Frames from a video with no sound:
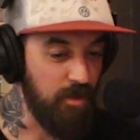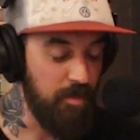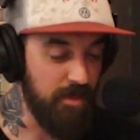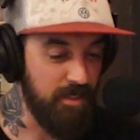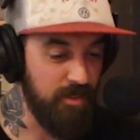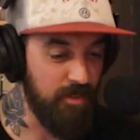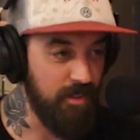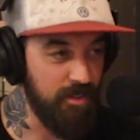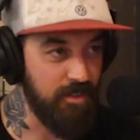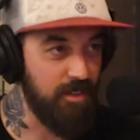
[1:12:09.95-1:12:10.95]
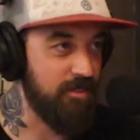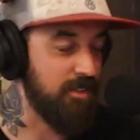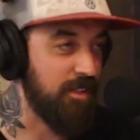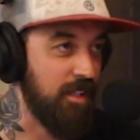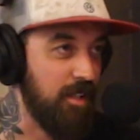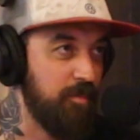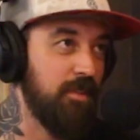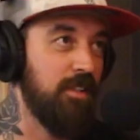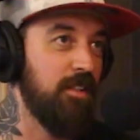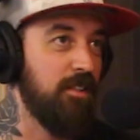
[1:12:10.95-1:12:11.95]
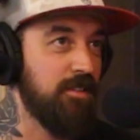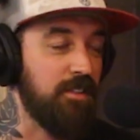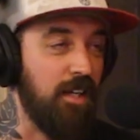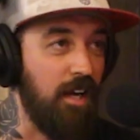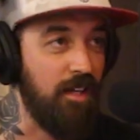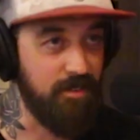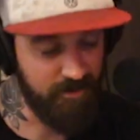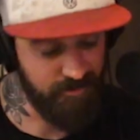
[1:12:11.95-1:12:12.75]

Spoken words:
swap into it. I've seen a couple of those. Yeah,